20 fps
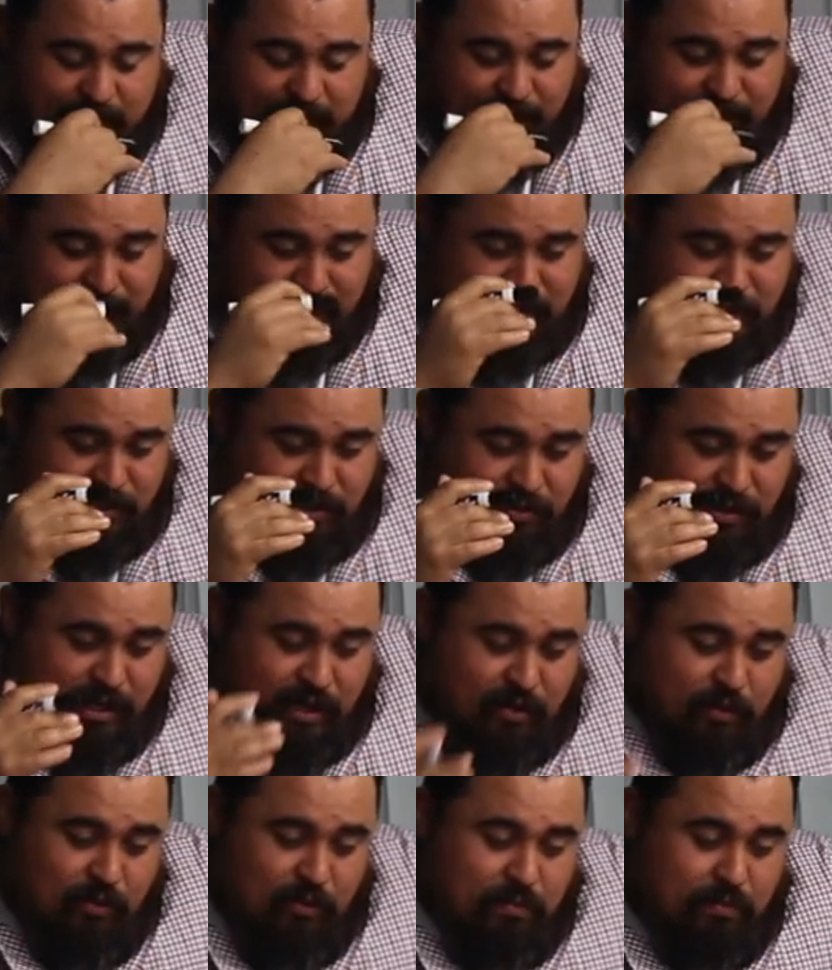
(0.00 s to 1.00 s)
And that's how
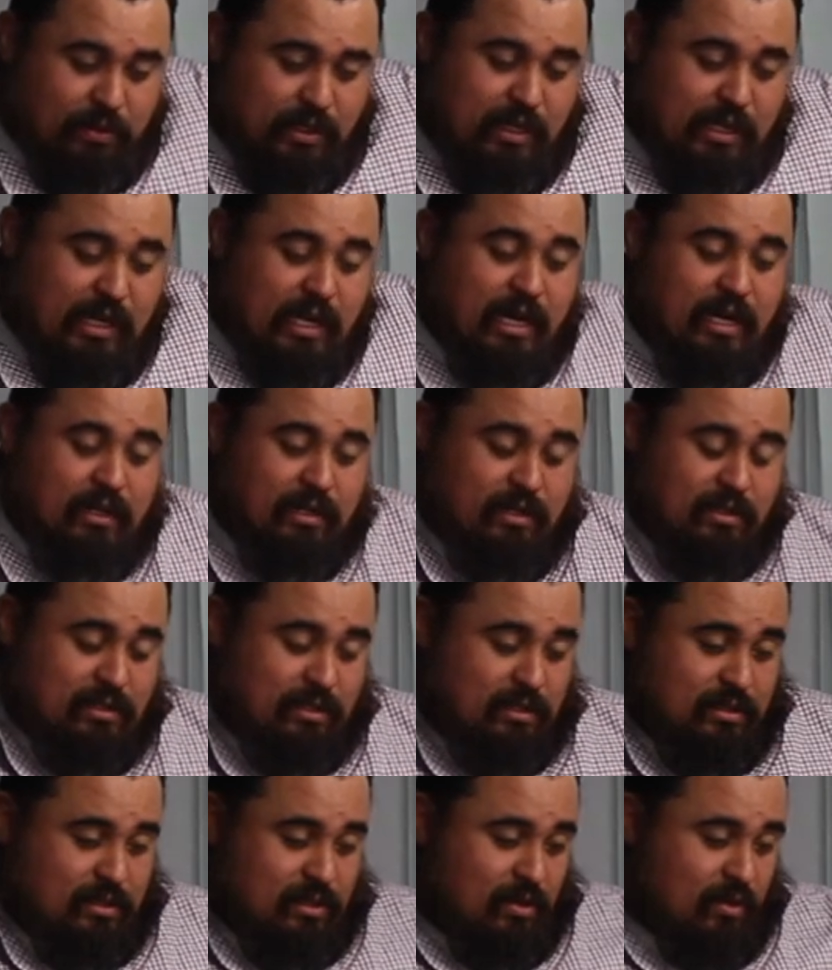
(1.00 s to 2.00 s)
that group began.
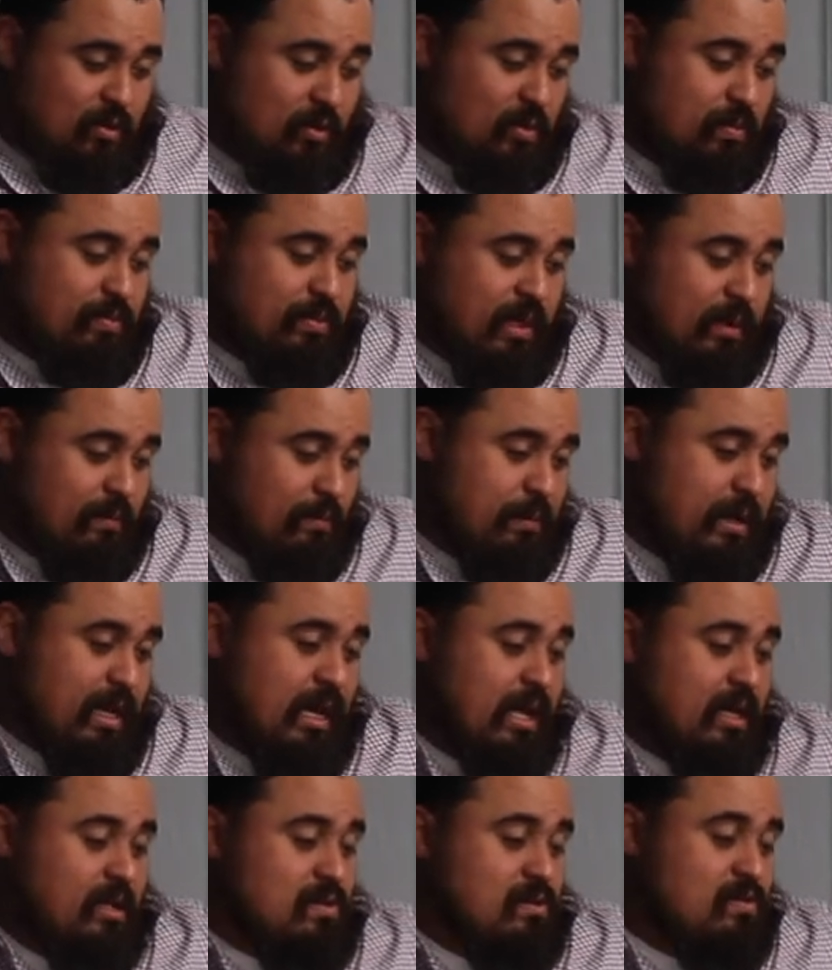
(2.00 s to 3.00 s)
It's a group that
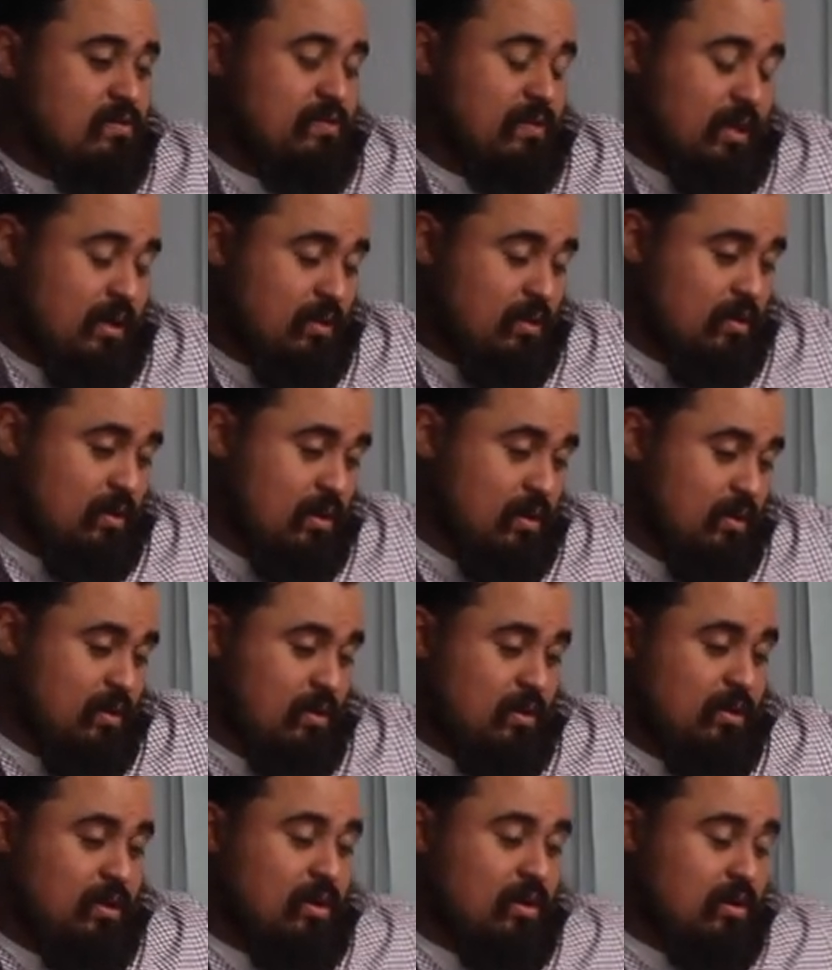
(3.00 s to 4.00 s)
began to follow all the
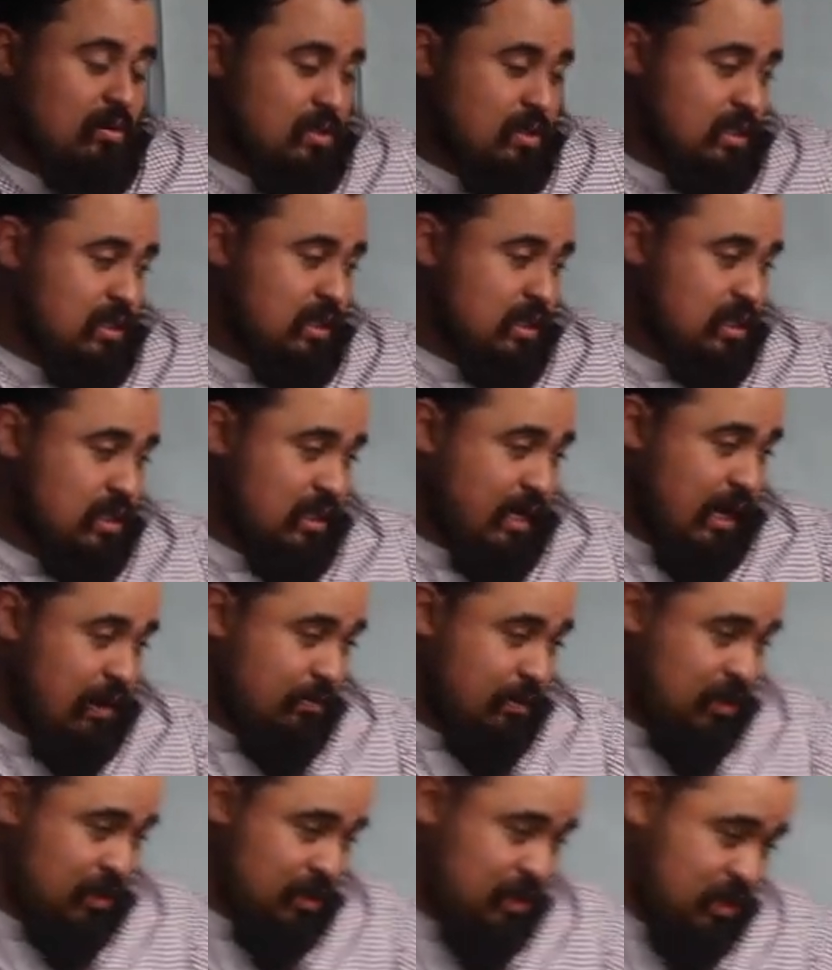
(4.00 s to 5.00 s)
laws and
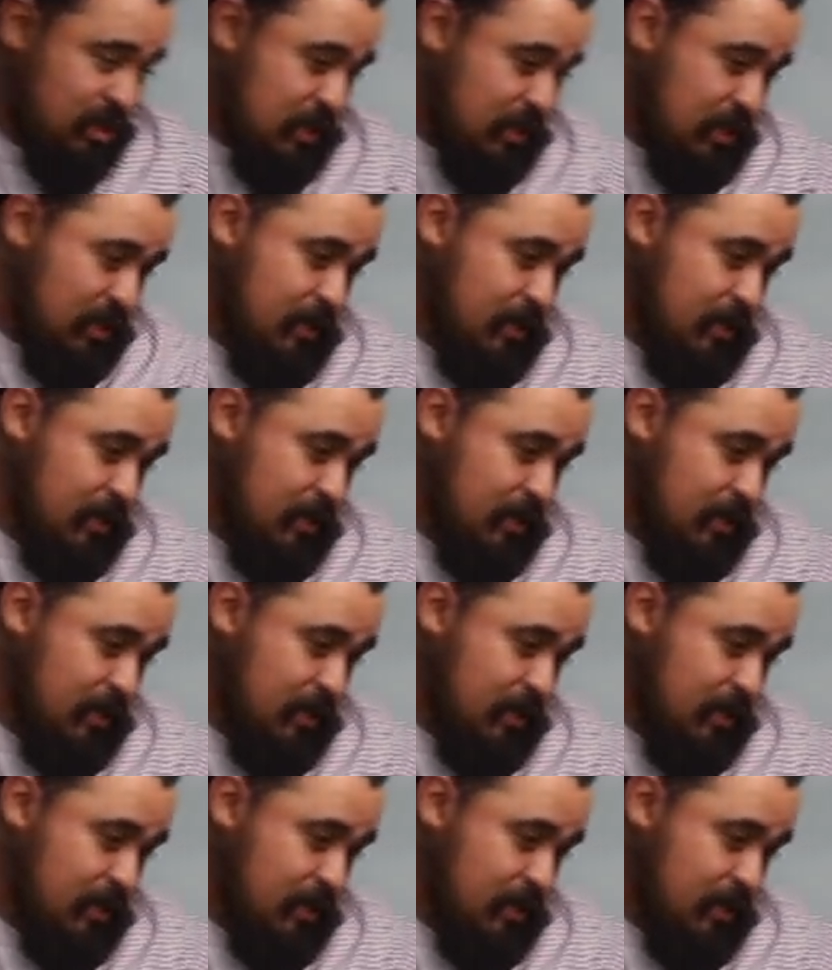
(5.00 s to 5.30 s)
establish